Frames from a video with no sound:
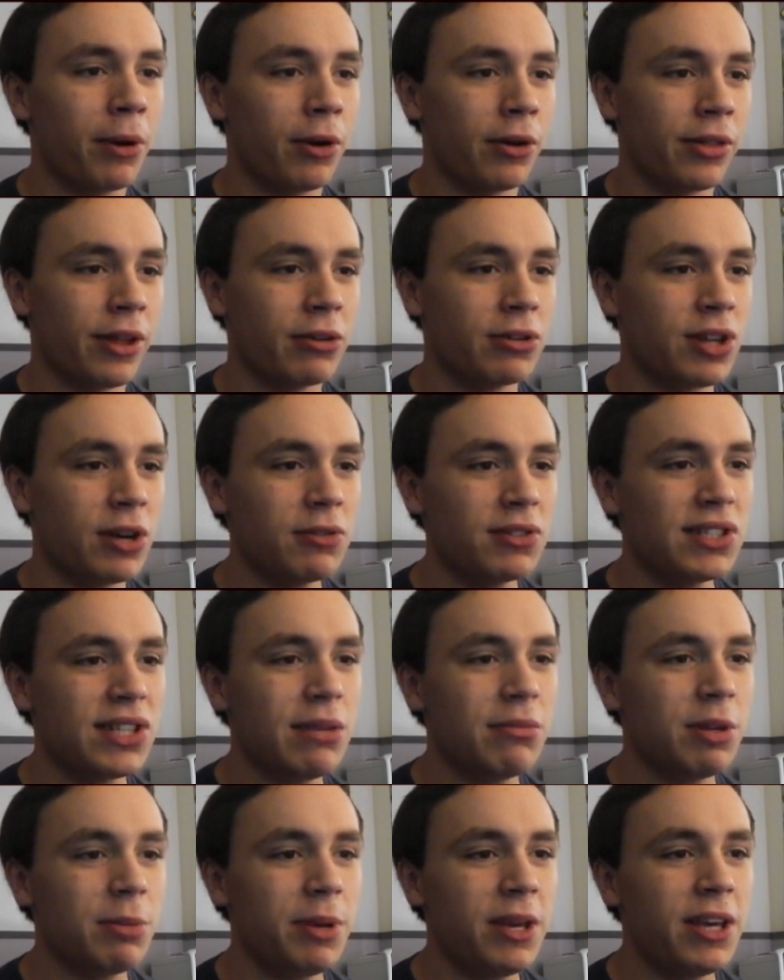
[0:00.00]
there don't seem
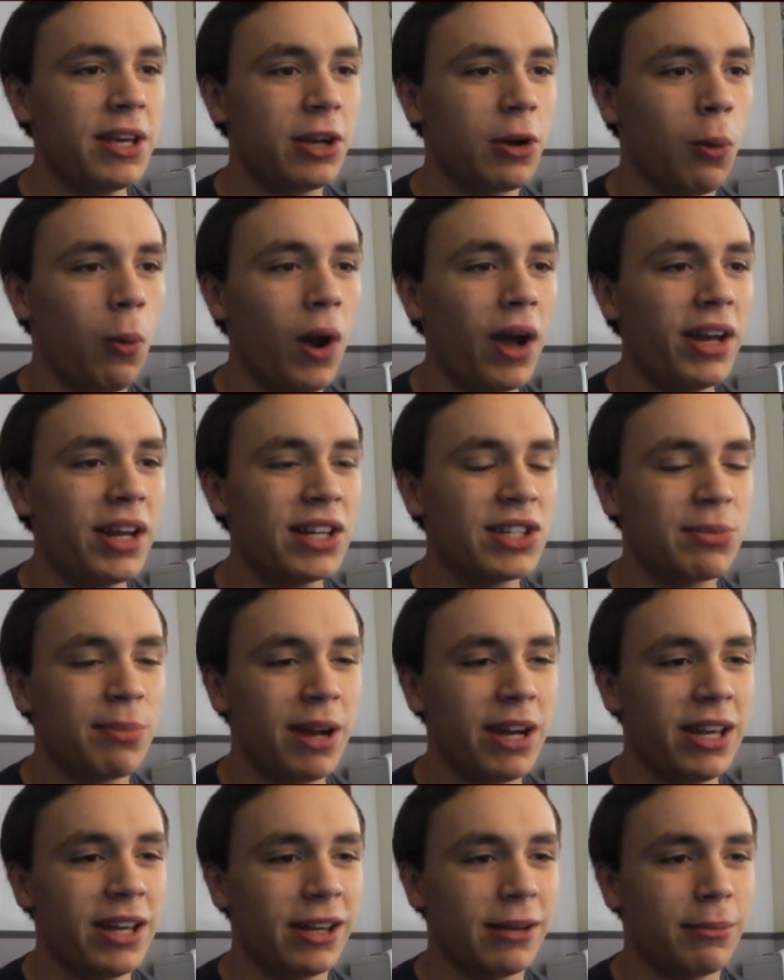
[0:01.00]
to be quite as
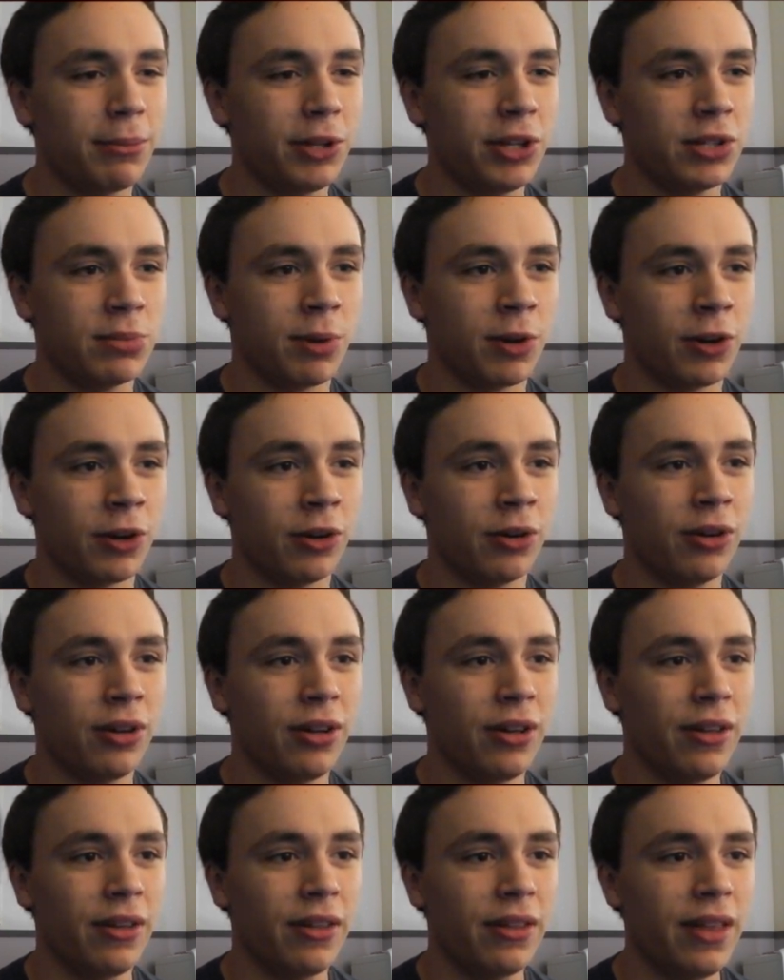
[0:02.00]
many... Please, Mario.
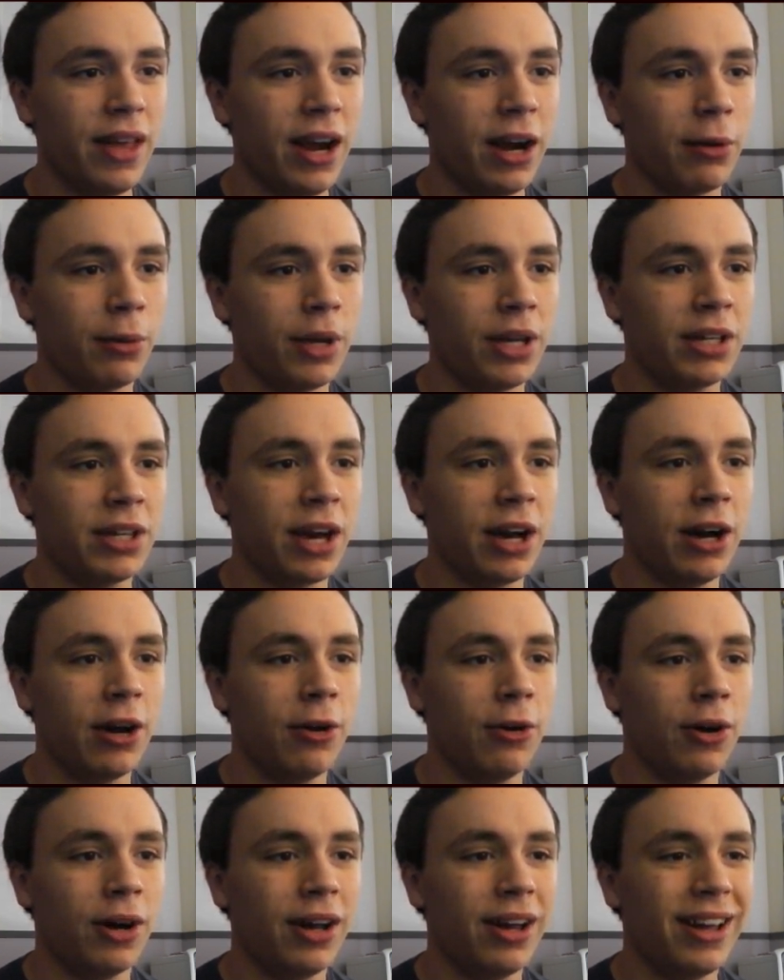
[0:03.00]
There we go.
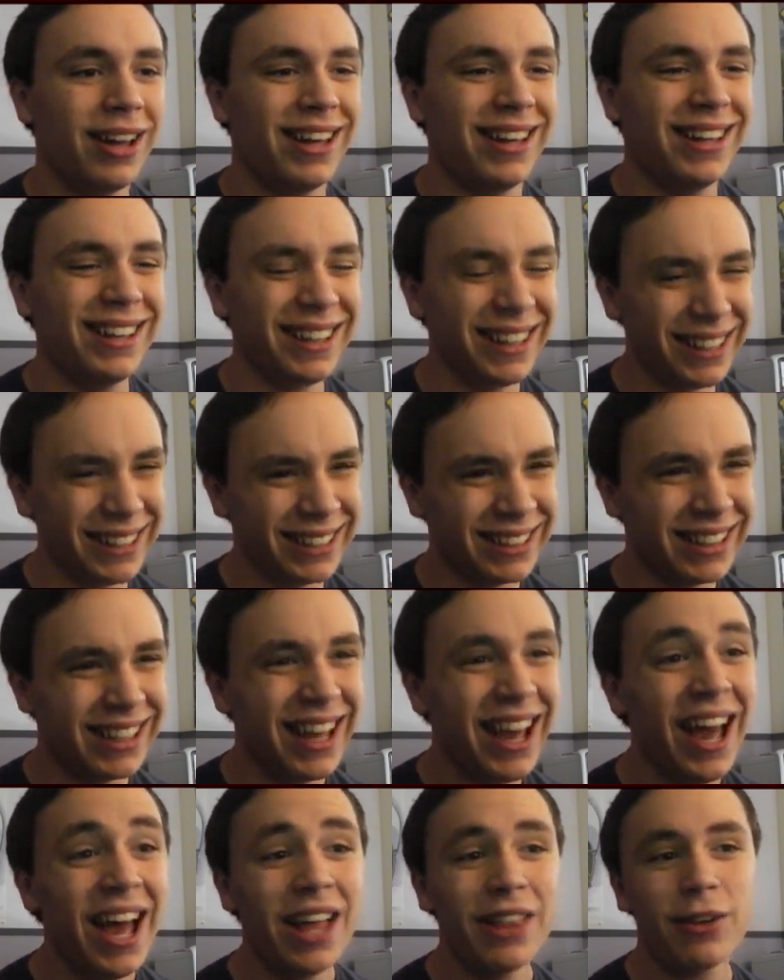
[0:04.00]

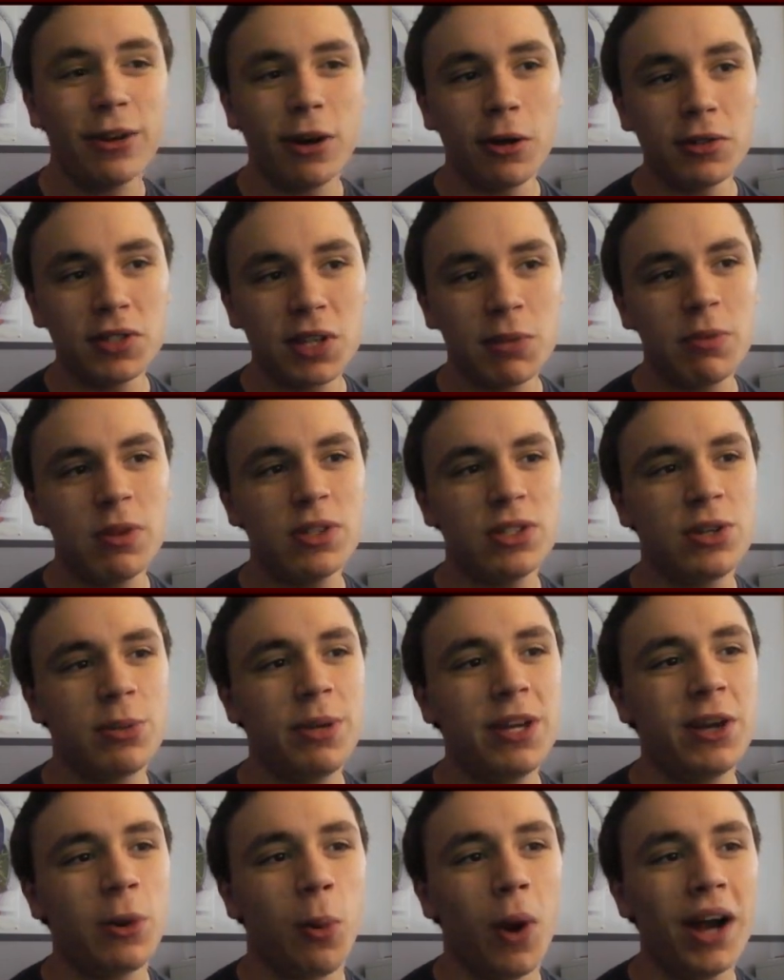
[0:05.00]
There don't seem to be
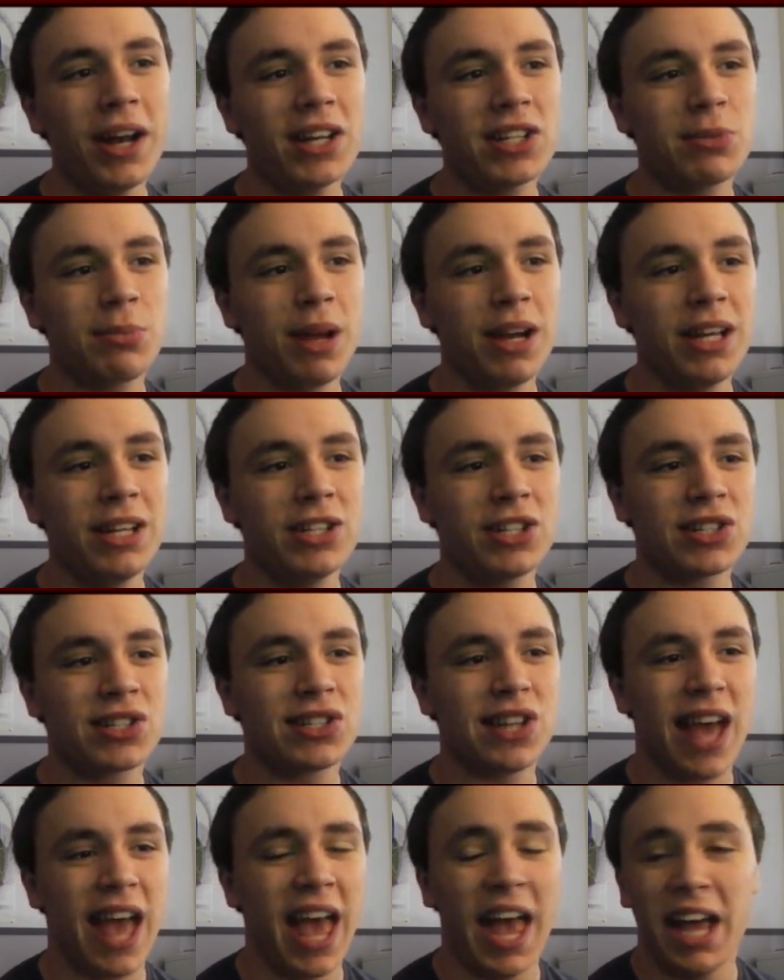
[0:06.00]
quite as many just
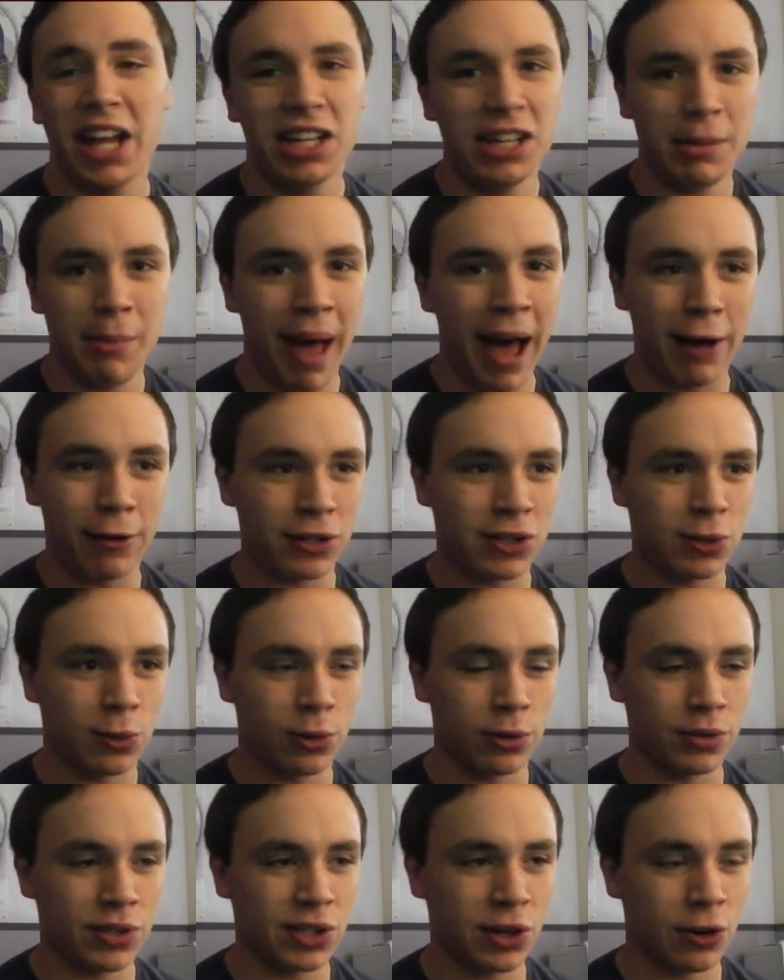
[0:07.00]
hand-them-out sort
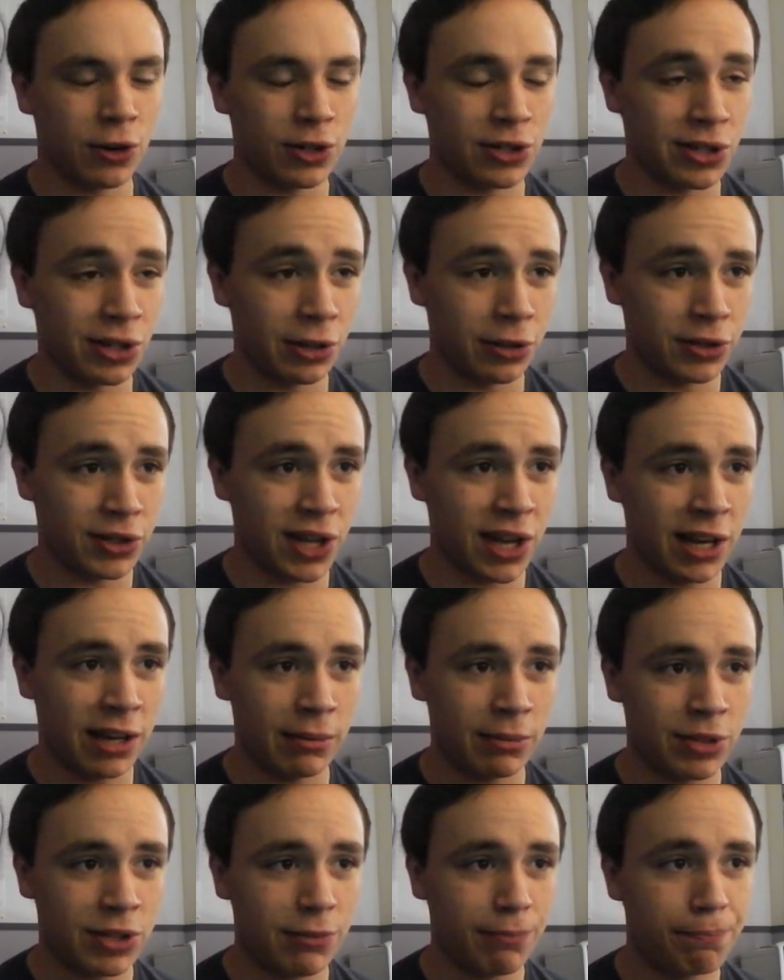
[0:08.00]
of stars in those games.